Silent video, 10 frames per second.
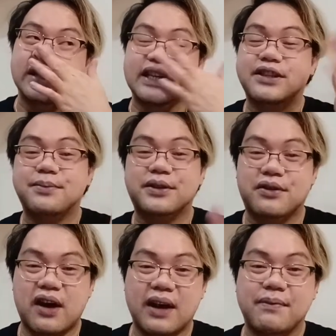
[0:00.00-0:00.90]
just
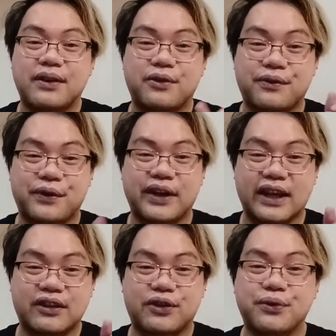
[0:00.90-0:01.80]
subscribe and don't
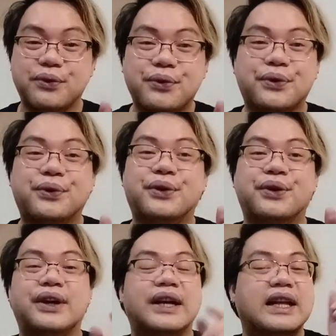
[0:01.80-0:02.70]
forget to
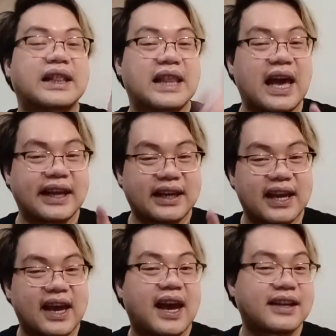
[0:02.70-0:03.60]
like
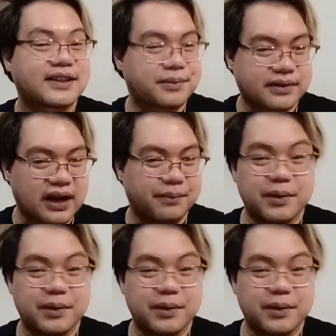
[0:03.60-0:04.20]
and subscribe.